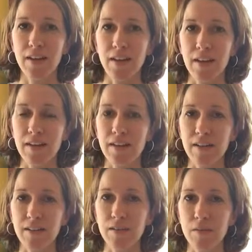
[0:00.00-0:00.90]
And
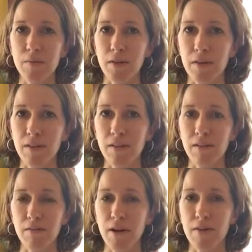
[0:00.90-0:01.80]
uh, it took me
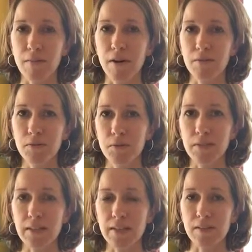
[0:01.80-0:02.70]
a roundabout route
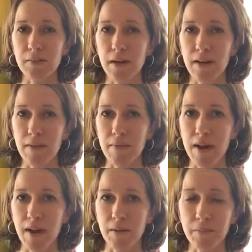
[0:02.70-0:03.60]
to get to where I am
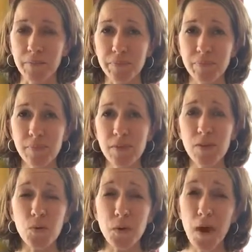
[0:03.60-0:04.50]
now.
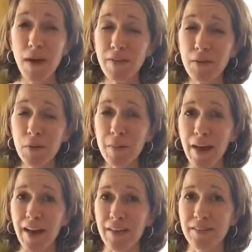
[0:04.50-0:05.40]
We all have our own
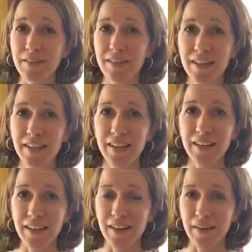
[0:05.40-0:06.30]
paths.
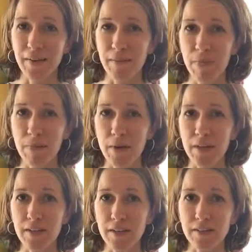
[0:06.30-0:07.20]
Um,
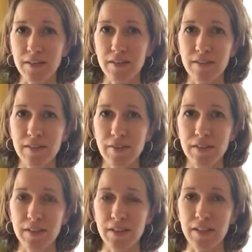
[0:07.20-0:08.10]
but it's
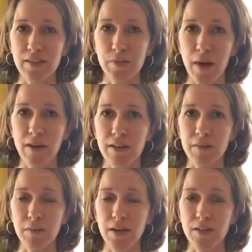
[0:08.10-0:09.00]
definitely inspiring
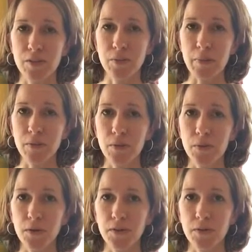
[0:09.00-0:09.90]
to watch people
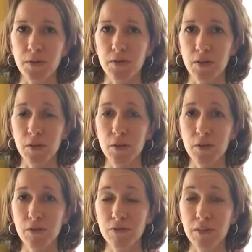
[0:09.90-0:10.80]
work towards a
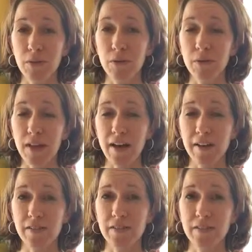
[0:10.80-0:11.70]
goal for their whole
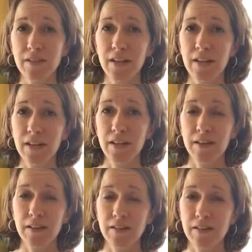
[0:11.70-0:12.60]
lives,
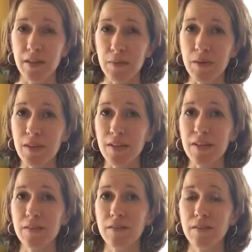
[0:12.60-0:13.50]
stick with
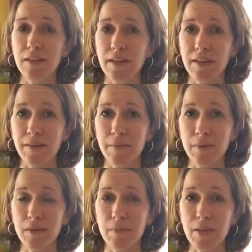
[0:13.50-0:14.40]
it, um,
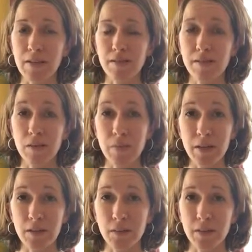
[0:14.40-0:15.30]
commit,
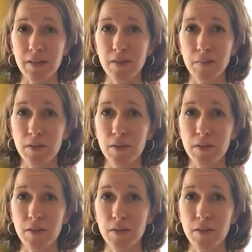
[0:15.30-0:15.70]
commit to it,